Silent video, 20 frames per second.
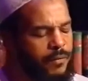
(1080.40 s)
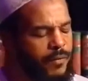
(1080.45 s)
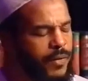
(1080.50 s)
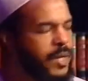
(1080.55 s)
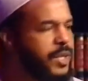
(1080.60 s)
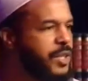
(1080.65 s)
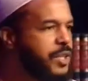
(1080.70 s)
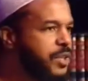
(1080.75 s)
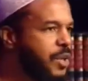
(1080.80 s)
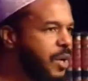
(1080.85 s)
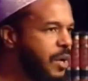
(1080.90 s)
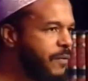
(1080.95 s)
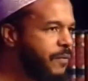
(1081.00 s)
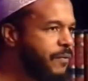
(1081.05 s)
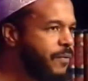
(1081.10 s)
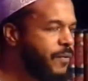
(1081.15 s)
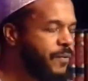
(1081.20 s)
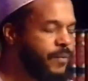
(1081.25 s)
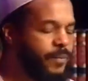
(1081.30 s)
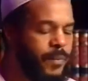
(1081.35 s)
finished
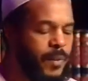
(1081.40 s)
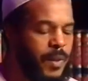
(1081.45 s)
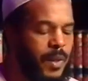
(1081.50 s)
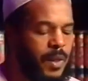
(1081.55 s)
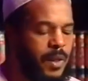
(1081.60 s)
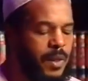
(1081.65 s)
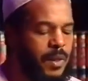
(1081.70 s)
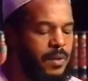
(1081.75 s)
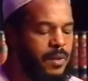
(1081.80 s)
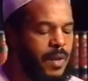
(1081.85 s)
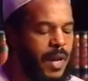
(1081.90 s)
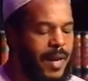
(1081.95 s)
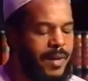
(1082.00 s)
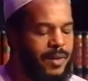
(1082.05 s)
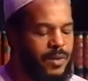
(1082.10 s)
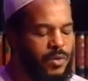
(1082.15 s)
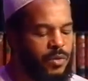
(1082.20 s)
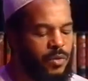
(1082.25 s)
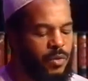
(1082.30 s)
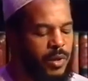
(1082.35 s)
off
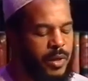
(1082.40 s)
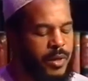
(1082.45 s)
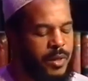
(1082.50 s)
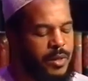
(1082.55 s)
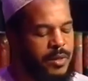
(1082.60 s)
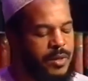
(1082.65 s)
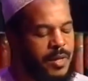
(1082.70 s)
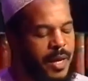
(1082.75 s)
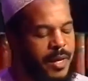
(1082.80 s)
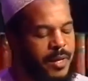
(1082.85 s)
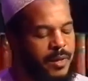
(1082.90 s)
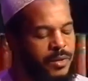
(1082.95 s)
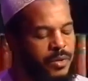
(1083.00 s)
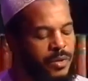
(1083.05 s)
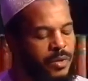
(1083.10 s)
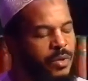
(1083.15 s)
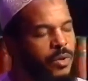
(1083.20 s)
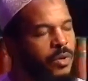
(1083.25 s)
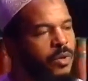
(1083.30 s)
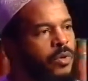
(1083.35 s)
high school and decided
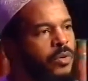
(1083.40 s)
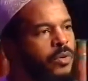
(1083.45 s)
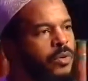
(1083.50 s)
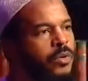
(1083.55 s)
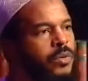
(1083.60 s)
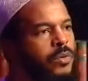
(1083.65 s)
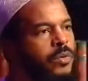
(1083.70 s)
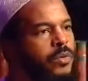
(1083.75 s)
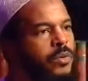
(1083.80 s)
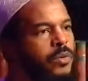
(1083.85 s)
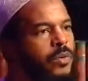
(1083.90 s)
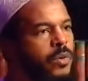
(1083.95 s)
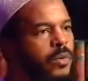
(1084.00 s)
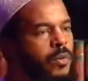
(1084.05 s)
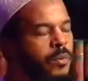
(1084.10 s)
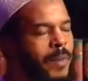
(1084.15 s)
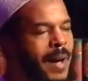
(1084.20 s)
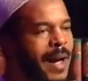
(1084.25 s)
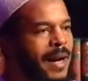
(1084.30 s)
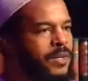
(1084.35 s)
to go
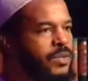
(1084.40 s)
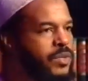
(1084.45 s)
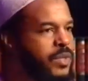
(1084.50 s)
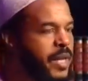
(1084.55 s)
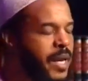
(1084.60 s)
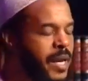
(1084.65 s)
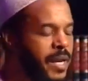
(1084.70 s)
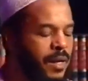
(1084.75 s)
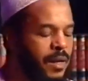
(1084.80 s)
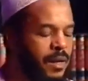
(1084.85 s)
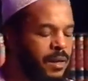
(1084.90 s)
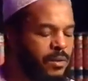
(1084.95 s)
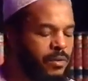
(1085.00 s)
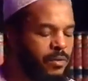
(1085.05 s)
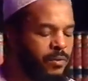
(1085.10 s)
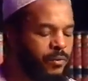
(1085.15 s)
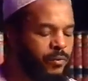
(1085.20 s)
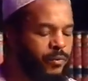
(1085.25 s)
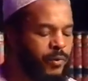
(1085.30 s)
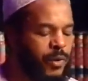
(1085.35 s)
back to Canada
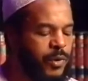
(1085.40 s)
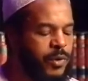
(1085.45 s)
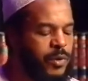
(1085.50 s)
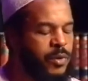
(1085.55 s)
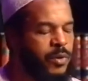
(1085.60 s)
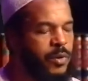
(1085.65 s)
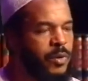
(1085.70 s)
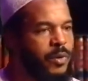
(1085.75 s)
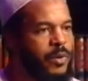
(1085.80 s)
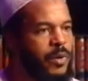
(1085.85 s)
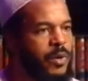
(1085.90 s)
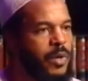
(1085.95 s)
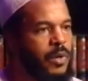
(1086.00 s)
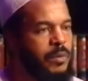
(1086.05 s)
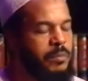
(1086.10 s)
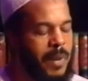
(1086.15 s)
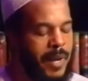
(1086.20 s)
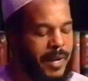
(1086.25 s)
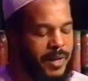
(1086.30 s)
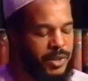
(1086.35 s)
to further
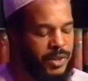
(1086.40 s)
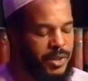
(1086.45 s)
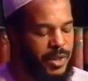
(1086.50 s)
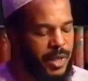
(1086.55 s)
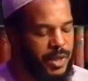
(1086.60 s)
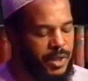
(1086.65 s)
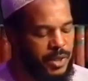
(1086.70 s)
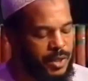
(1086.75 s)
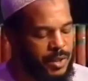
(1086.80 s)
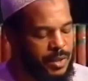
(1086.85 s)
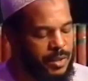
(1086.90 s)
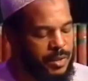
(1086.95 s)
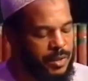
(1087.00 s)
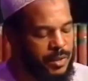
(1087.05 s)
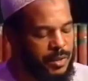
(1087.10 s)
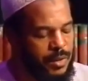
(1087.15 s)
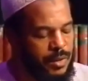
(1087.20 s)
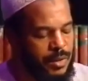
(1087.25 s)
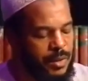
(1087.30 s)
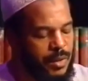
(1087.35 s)
my
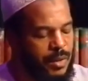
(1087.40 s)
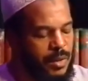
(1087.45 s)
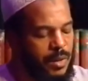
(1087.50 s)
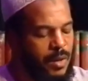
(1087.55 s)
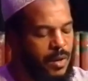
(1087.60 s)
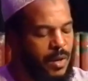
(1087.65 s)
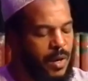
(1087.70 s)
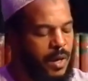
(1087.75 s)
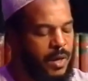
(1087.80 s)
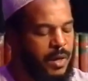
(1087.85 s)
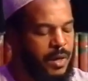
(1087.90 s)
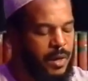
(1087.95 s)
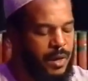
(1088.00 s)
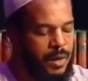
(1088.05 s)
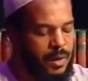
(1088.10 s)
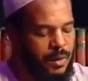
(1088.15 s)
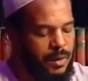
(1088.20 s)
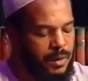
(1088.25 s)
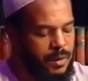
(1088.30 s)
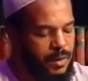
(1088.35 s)
education on
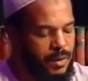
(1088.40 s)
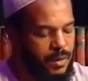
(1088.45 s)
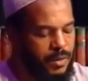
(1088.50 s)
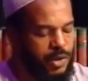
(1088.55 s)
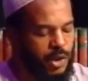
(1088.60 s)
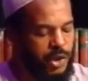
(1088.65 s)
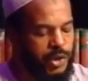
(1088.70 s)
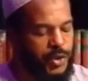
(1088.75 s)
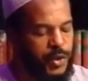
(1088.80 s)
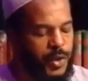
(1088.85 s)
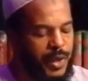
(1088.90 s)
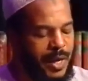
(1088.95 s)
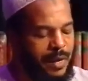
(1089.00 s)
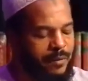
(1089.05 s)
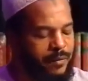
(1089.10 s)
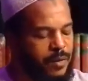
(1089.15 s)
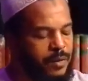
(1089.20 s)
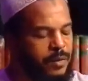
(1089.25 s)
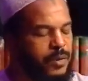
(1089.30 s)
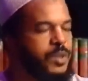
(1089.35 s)
a tertiary
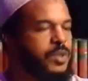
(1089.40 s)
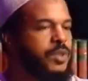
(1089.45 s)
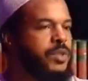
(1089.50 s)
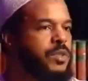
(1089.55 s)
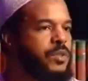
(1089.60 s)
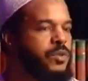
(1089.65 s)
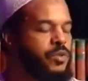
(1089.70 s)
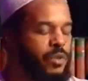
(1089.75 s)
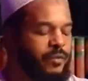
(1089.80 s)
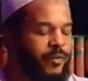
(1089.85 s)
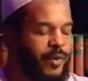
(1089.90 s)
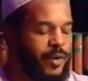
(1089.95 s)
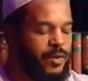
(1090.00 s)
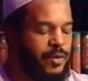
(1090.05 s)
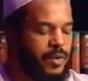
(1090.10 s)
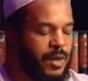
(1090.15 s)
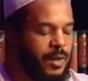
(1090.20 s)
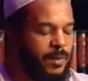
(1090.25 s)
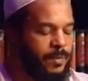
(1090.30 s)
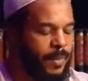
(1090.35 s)
level, which is in
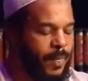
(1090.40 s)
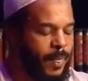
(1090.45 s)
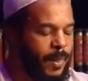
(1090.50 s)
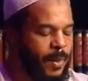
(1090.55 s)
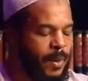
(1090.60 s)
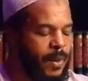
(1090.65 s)
university.